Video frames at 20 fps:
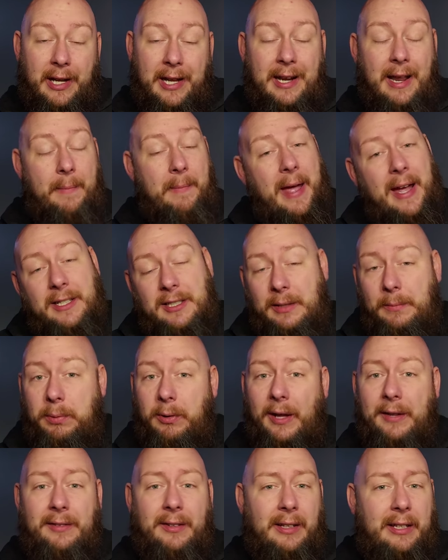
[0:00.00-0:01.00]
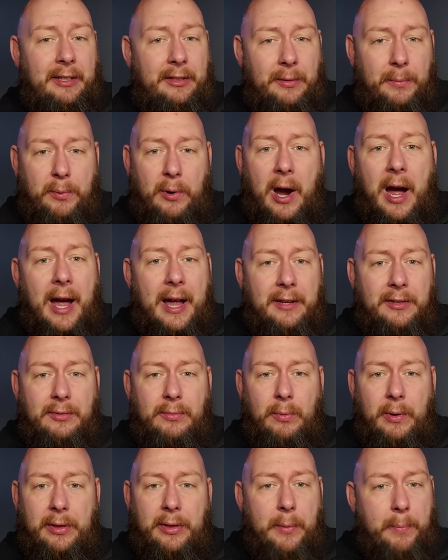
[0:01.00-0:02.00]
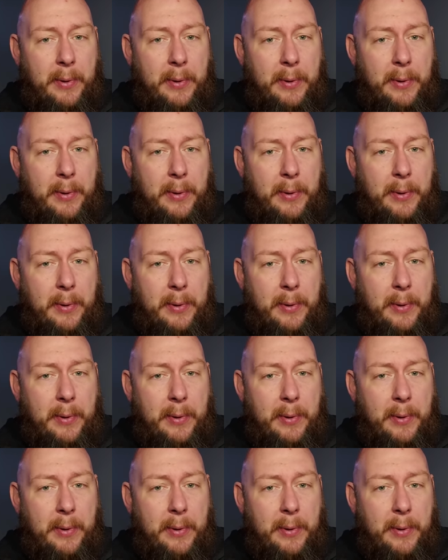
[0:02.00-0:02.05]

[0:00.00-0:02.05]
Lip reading: and I'm actually pleasantly surprised with the